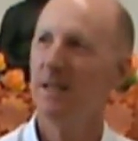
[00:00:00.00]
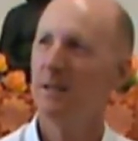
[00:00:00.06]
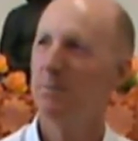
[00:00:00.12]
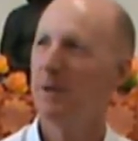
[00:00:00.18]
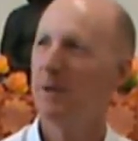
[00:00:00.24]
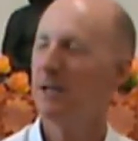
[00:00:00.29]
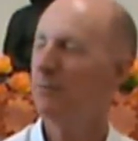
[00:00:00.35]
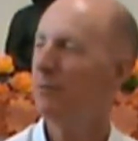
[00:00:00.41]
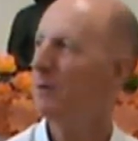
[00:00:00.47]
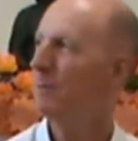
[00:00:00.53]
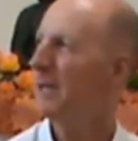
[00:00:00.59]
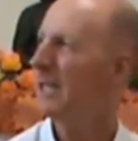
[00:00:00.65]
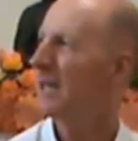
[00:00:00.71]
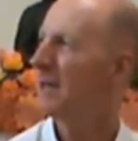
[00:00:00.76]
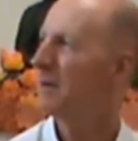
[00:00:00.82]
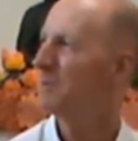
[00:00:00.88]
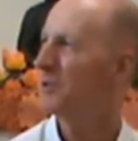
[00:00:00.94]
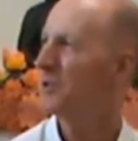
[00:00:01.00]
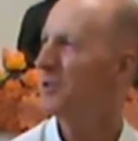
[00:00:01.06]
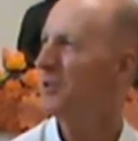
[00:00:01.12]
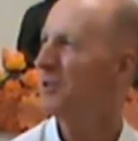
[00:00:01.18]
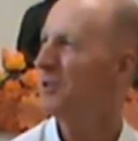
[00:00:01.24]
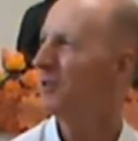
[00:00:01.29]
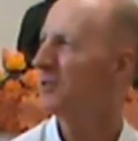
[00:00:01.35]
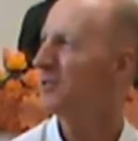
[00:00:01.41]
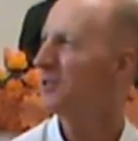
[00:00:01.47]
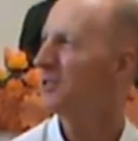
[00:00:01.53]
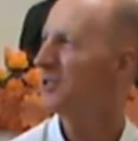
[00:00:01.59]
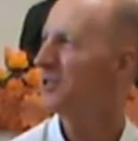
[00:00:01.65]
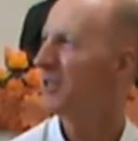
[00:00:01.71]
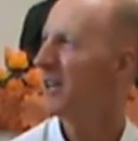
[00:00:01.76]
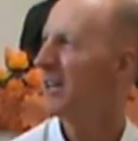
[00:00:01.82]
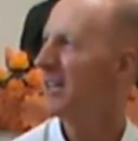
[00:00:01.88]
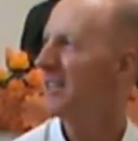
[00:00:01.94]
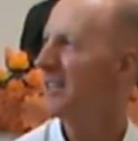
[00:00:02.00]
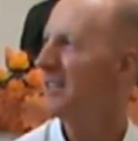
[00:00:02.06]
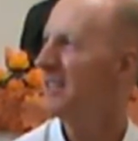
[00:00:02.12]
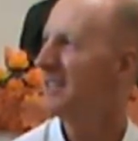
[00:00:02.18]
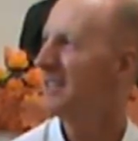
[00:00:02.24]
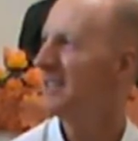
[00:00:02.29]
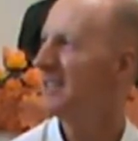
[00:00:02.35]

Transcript: But if we become too concentrated,